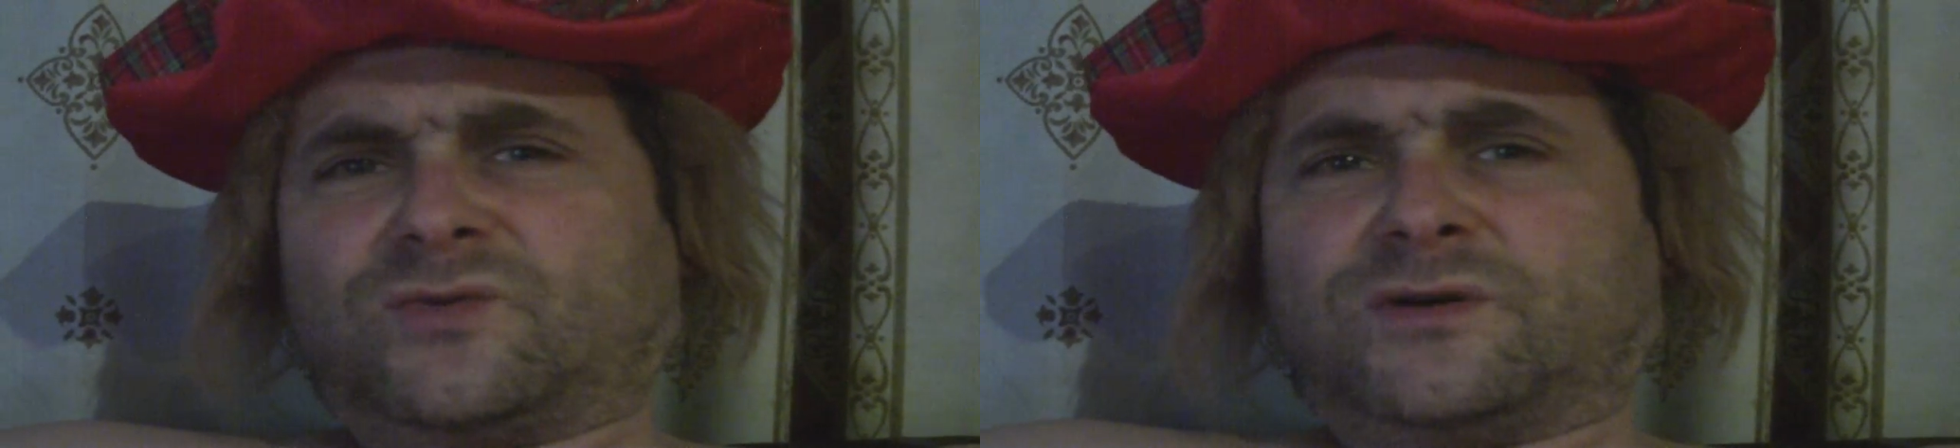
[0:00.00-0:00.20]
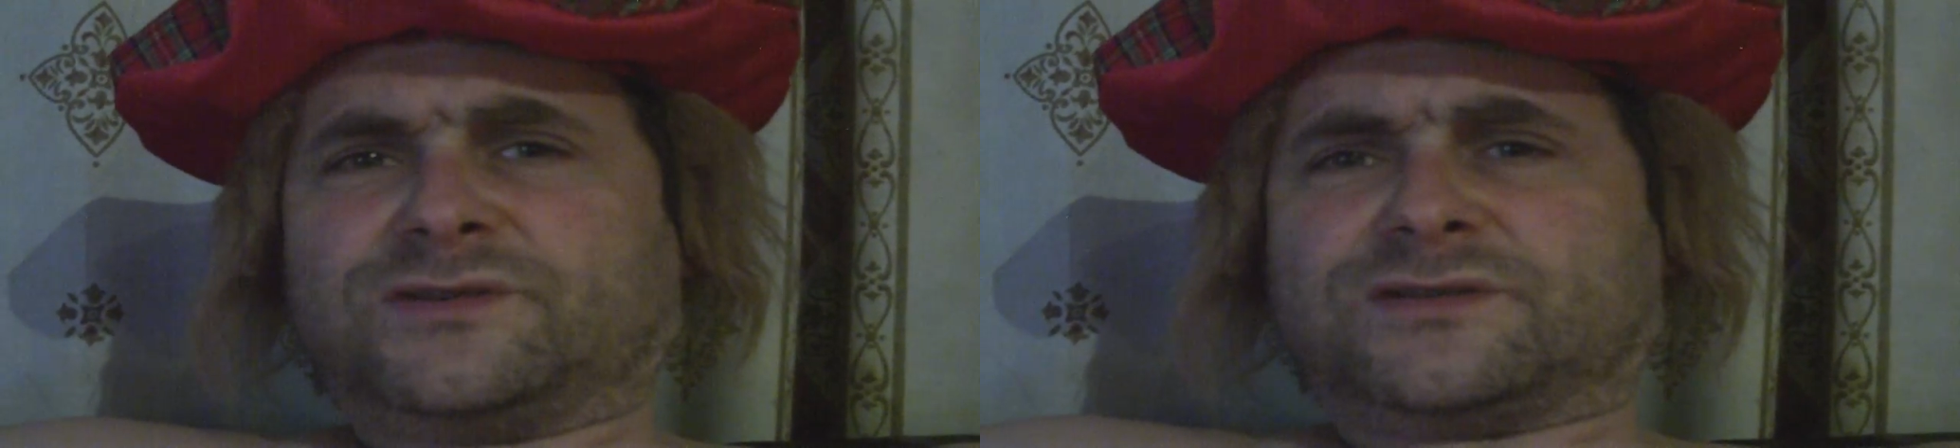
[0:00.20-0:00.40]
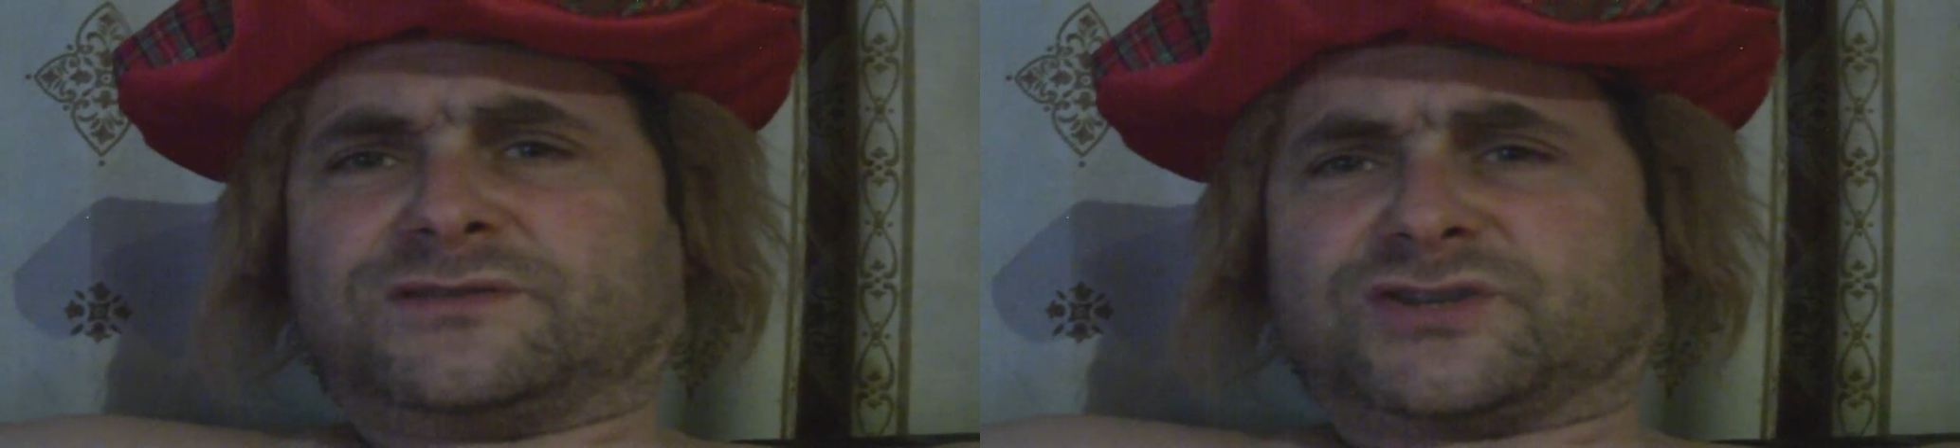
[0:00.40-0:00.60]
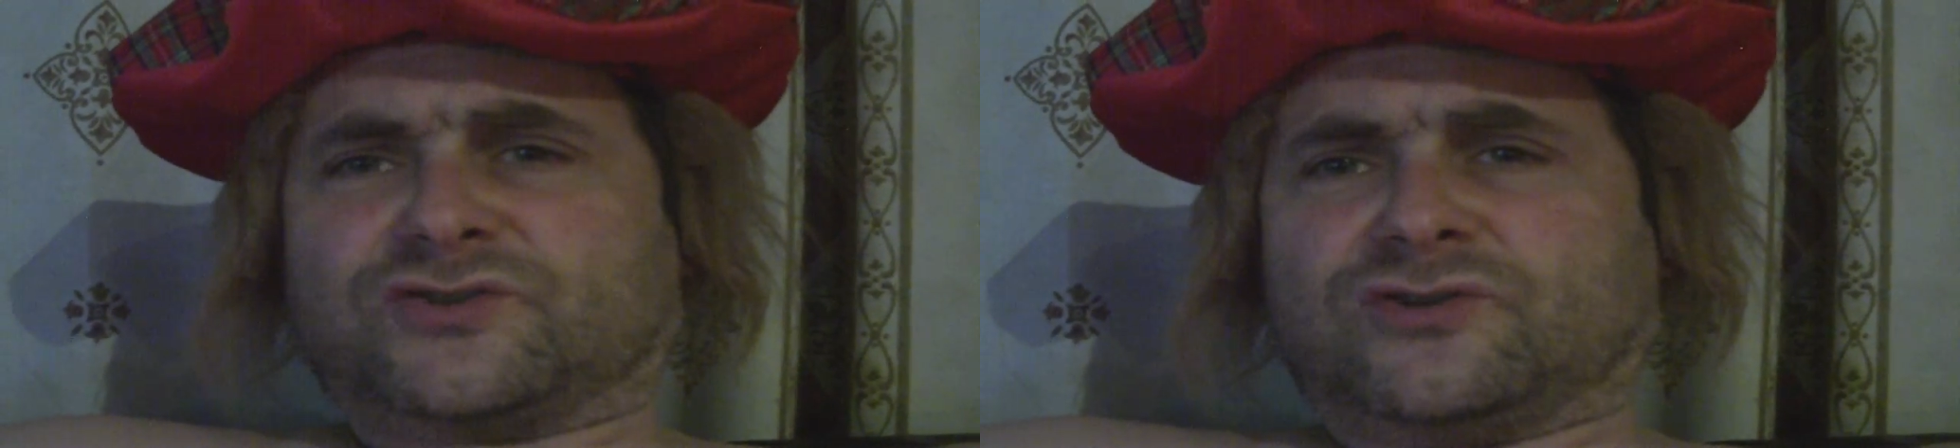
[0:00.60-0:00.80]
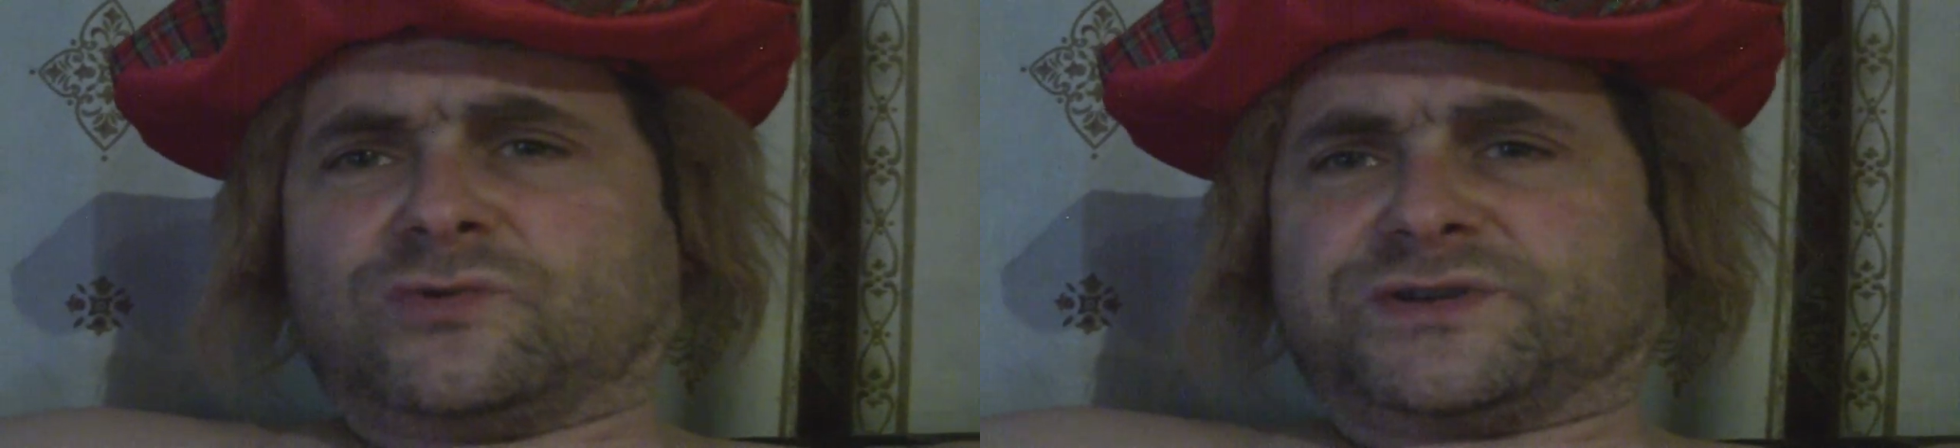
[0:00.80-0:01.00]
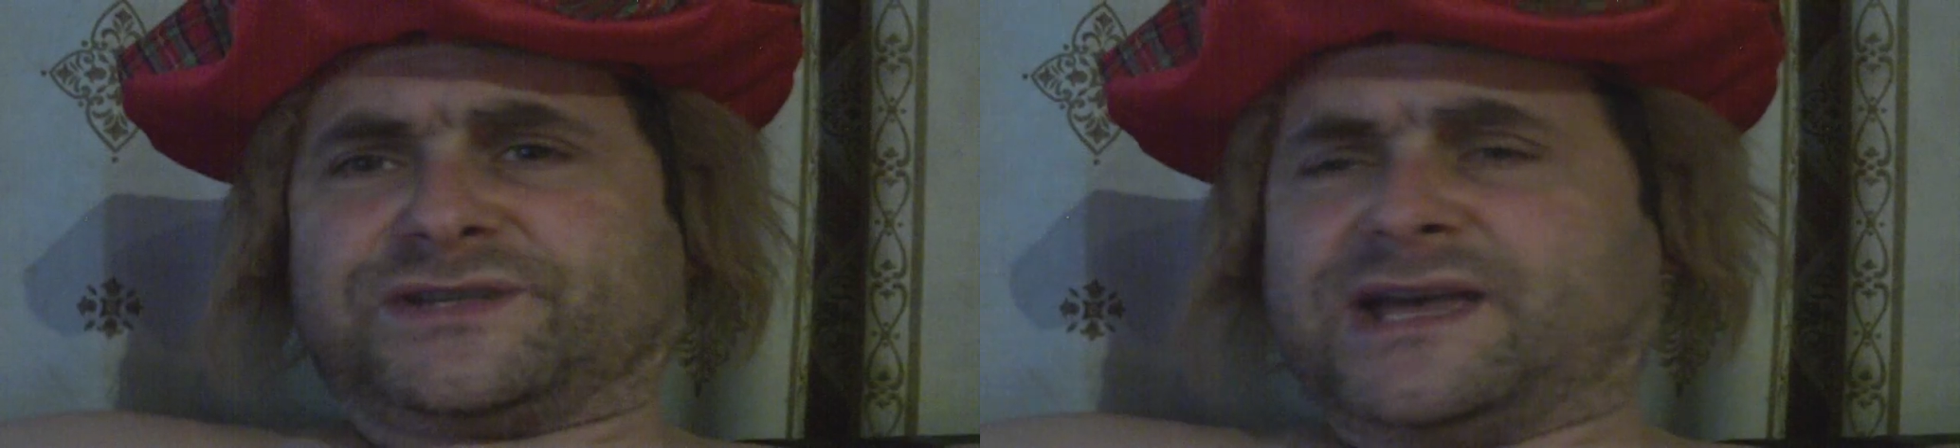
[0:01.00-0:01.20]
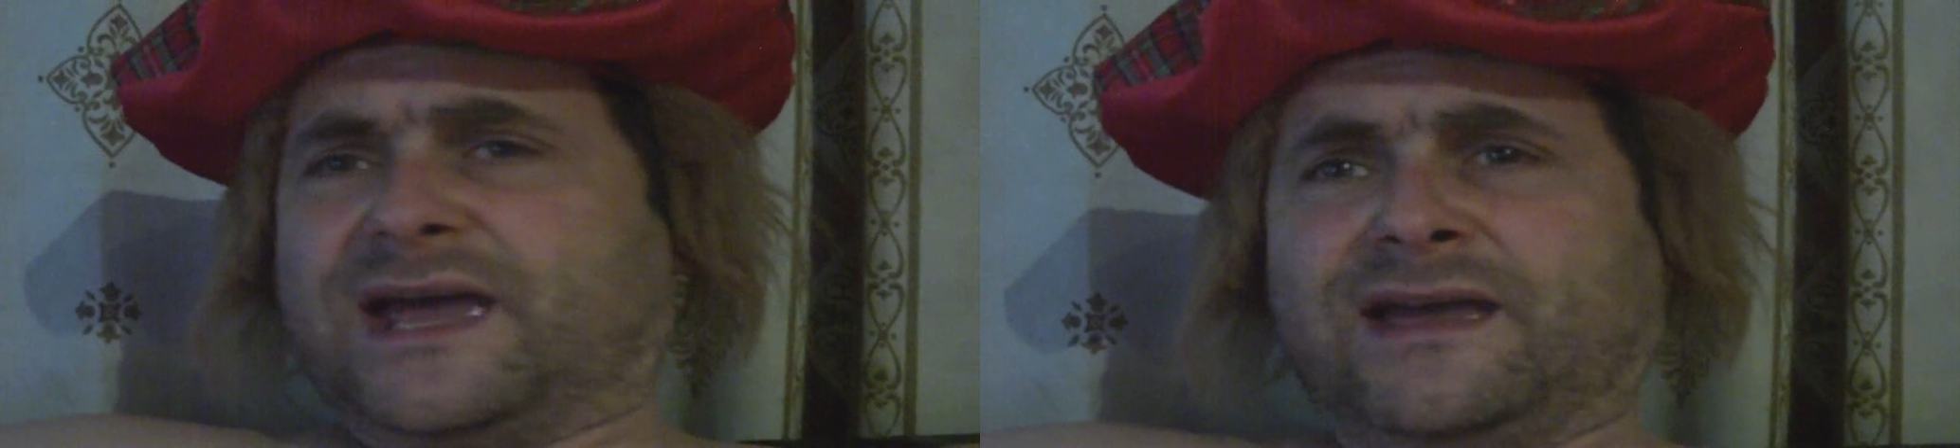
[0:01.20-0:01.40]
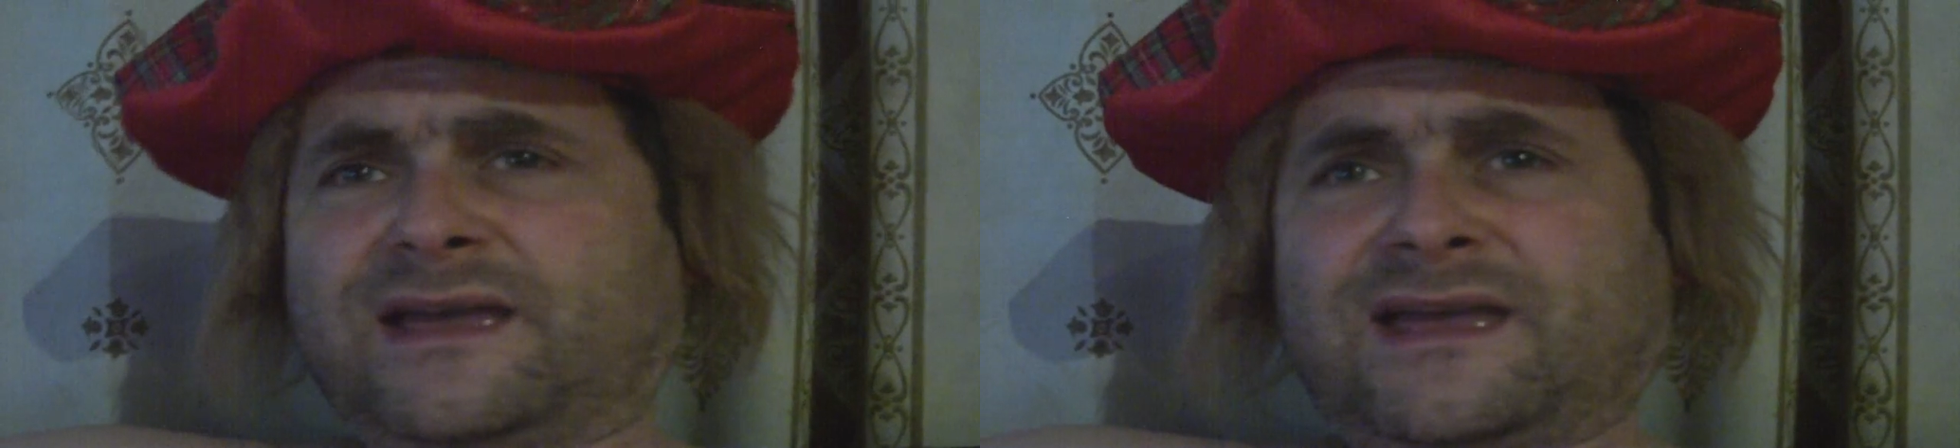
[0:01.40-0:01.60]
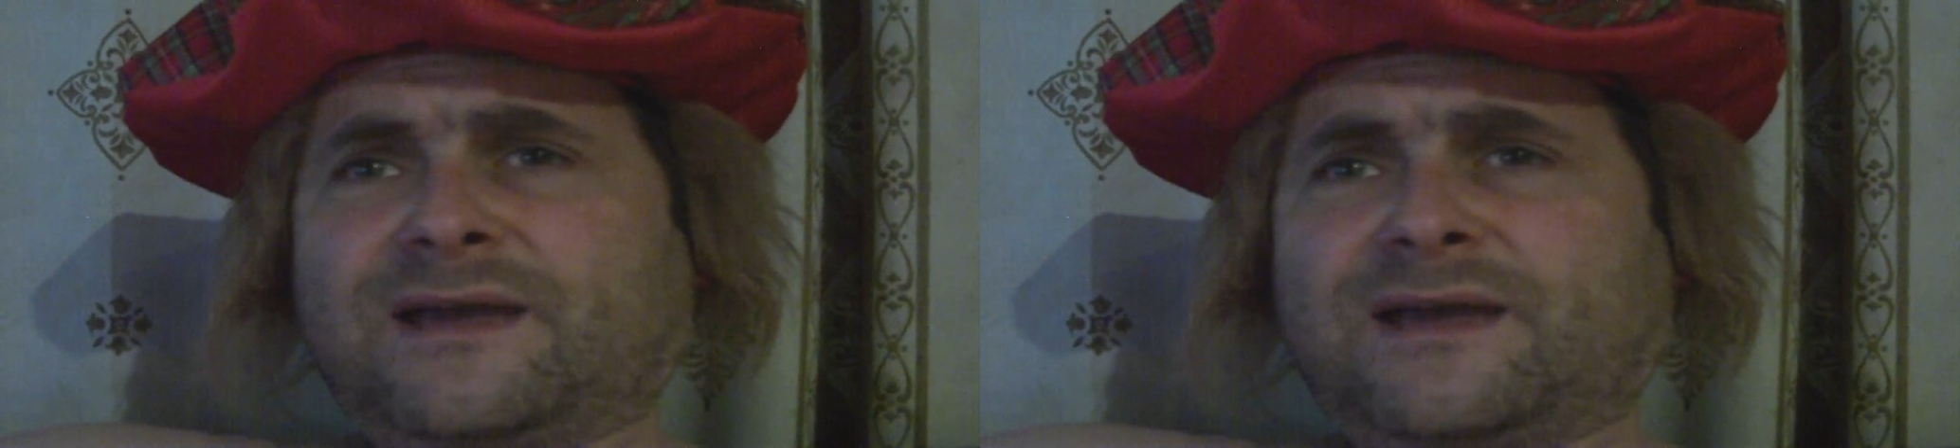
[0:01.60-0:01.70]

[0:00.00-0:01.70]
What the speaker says: know what the score was there.